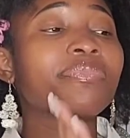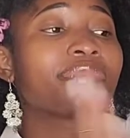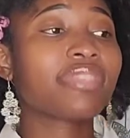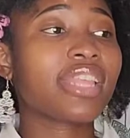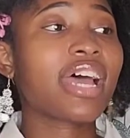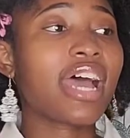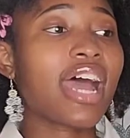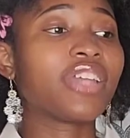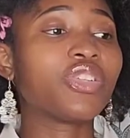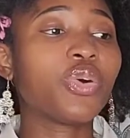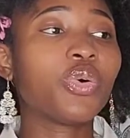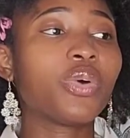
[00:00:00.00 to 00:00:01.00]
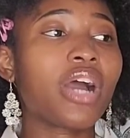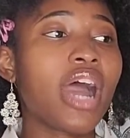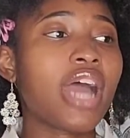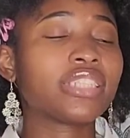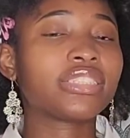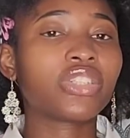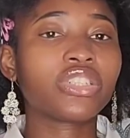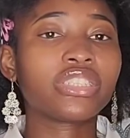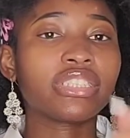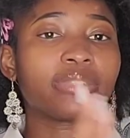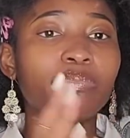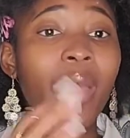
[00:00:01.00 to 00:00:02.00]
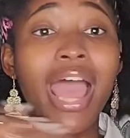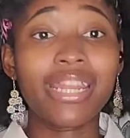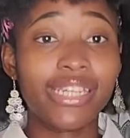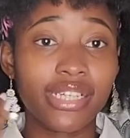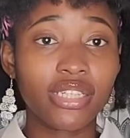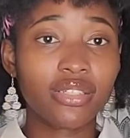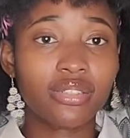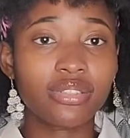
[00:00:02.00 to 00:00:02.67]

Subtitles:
that, I know I start to panic.